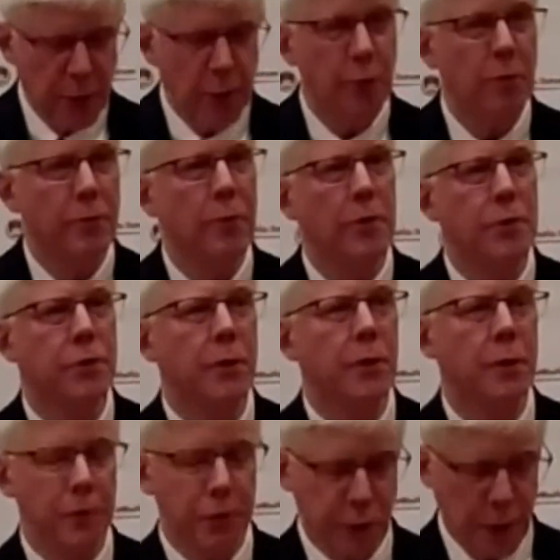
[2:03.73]
at the
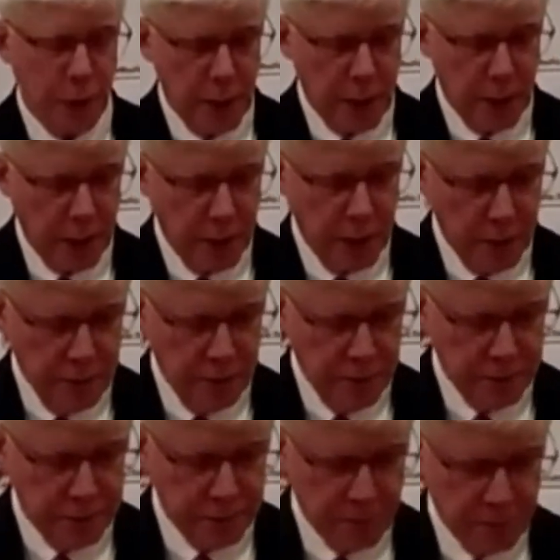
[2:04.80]
University of
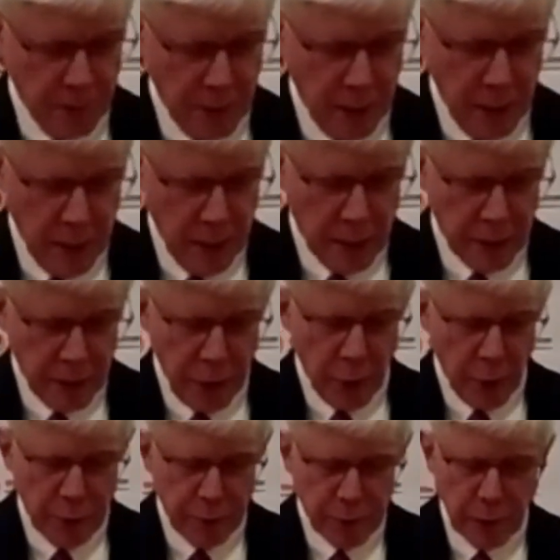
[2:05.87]
Chicago, the
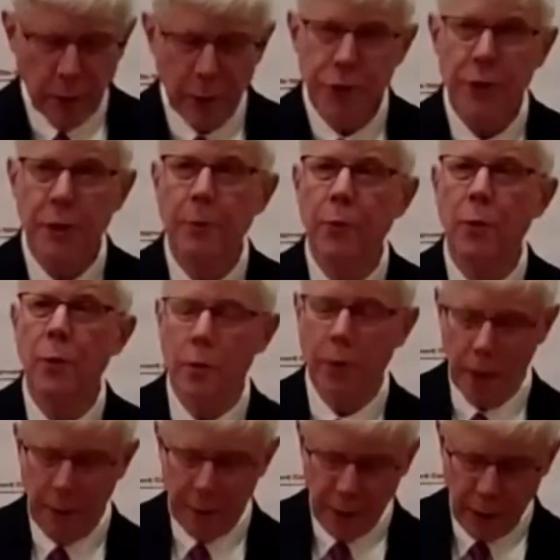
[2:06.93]
Human Flourishing
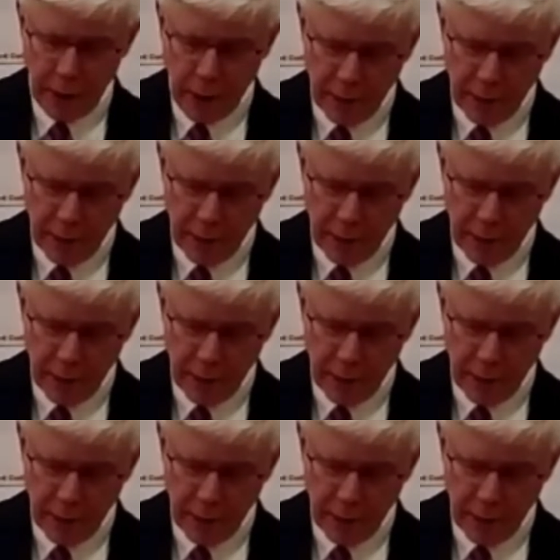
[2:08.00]
Program at